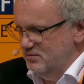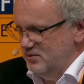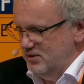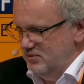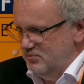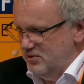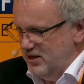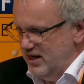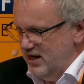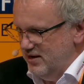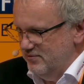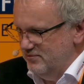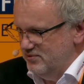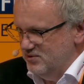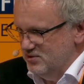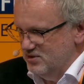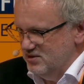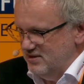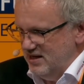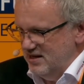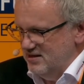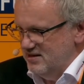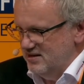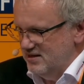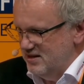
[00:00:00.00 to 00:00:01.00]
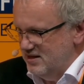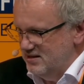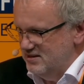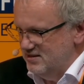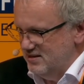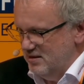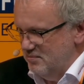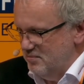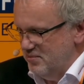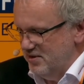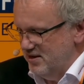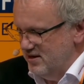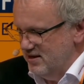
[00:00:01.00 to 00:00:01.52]
we have to standardize
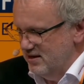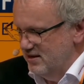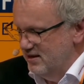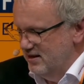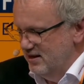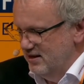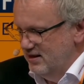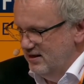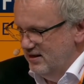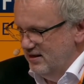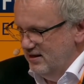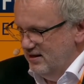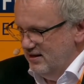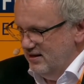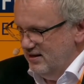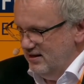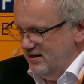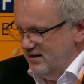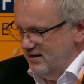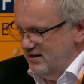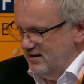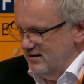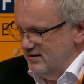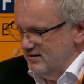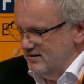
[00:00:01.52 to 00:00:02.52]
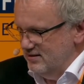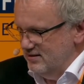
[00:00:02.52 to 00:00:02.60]
something, and